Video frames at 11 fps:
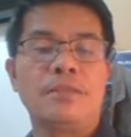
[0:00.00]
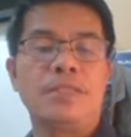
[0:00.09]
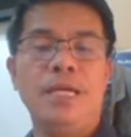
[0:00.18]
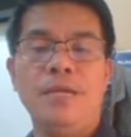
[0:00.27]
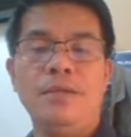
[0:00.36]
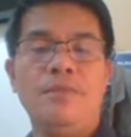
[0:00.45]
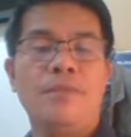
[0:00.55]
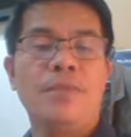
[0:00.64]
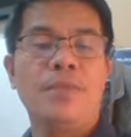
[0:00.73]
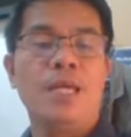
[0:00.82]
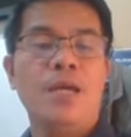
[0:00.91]
Okay?
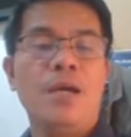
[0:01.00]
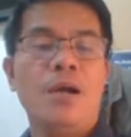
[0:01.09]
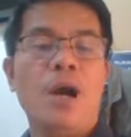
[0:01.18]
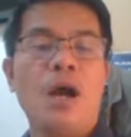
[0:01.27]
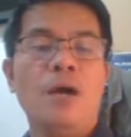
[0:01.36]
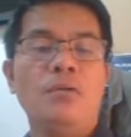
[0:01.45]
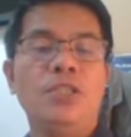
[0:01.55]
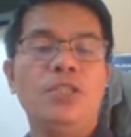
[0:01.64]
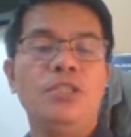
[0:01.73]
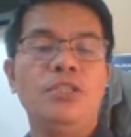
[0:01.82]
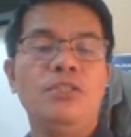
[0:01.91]
How
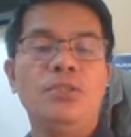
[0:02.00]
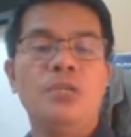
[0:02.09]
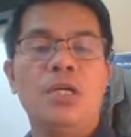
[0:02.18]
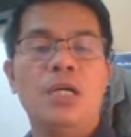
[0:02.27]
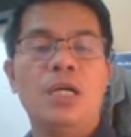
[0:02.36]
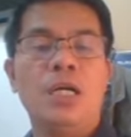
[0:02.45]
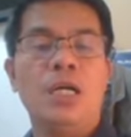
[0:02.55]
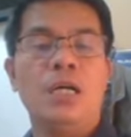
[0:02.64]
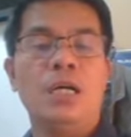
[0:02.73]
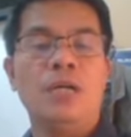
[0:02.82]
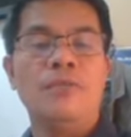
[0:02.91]
did you
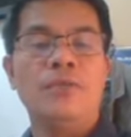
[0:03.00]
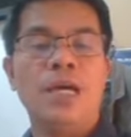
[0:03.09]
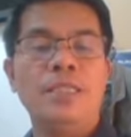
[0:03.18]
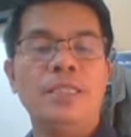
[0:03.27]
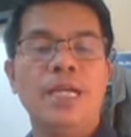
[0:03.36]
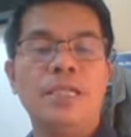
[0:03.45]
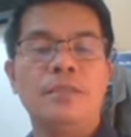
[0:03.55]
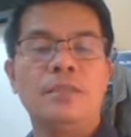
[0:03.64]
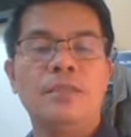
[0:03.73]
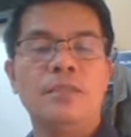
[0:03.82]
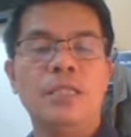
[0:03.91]
validate
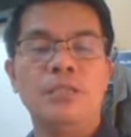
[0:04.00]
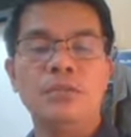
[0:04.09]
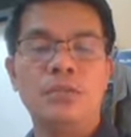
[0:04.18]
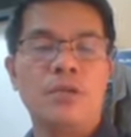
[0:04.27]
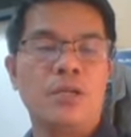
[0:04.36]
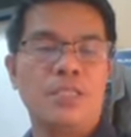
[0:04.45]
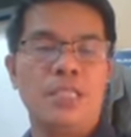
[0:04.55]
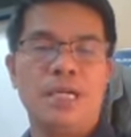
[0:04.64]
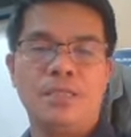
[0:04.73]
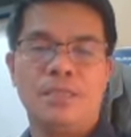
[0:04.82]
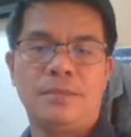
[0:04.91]
the root
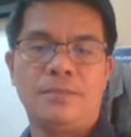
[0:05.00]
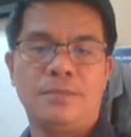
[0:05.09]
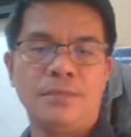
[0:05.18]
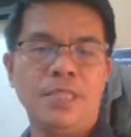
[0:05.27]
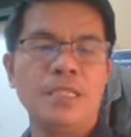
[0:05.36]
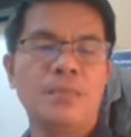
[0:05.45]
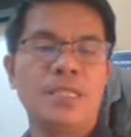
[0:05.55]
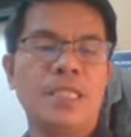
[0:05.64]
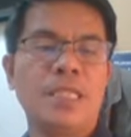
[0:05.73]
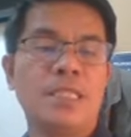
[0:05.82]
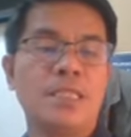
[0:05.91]
causes? Just
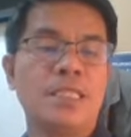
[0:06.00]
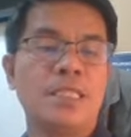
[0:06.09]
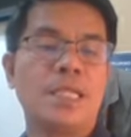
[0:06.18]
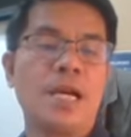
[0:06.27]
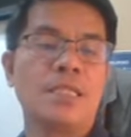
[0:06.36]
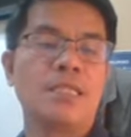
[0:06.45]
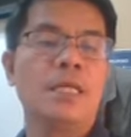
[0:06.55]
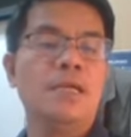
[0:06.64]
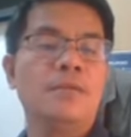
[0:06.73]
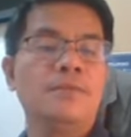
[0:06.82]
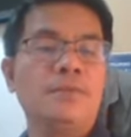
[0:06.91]
present and discuss.
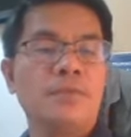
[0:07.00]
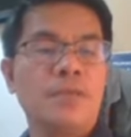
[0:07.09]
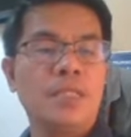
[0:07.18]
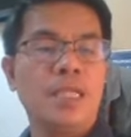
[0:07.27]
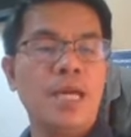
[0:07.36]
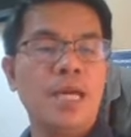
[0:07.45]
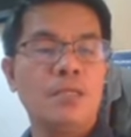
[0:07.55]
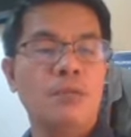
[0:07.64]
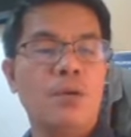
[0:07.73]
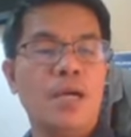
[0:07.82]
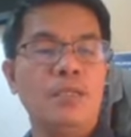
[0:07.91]
The next
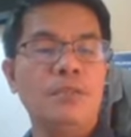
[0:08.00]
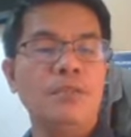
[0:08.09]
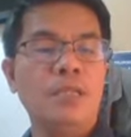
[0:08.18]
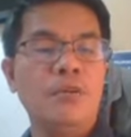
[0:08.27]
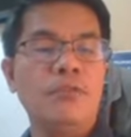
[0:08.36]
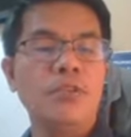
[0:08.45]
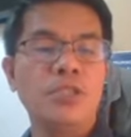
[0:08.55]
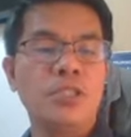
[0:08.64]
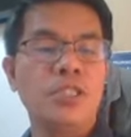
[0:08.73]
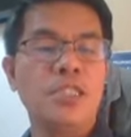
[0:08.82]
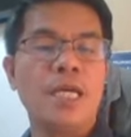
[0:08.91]
one,
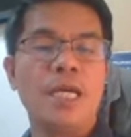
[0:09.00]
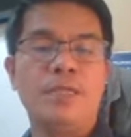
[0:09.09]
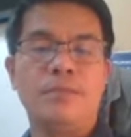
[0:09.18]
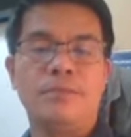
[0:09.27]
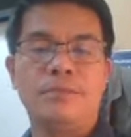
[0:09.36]
future state.